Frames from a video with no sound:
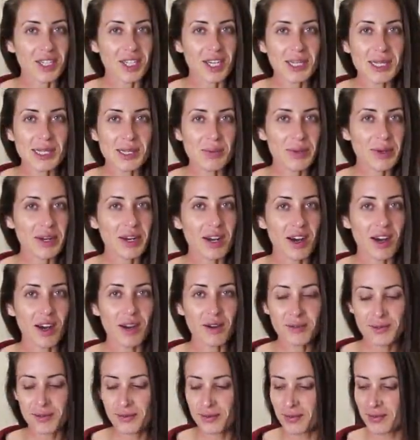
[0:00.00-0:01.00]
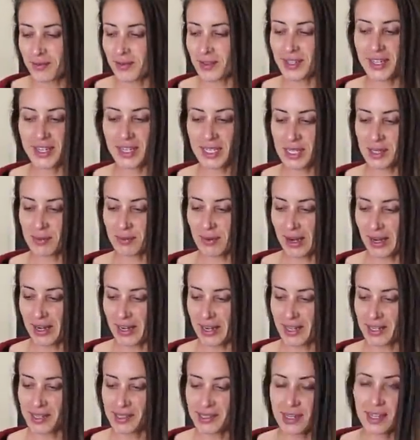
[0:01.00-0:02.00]
just went off, it's ready,
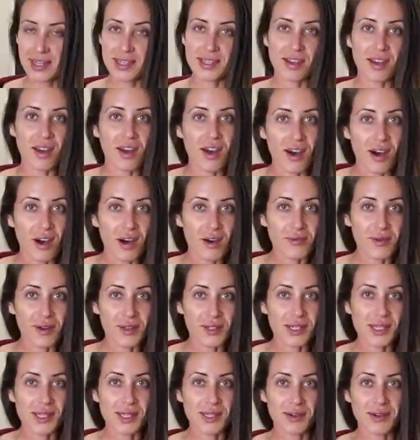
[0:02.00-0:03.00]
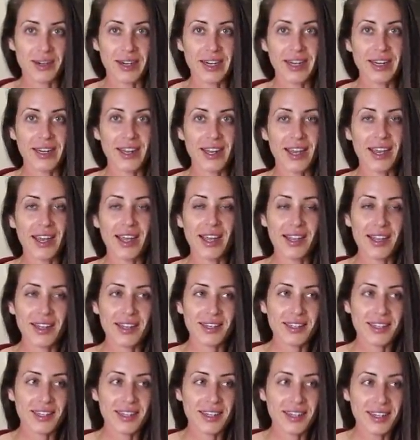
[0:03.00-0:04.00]
it says off on the screen,
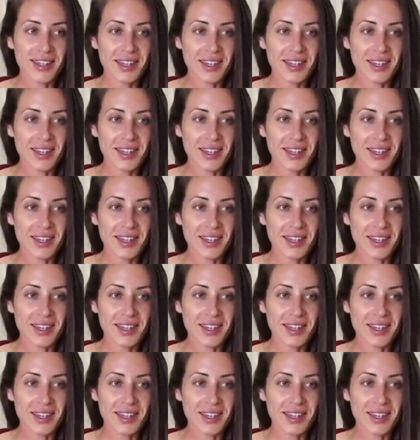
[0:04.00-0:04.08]
and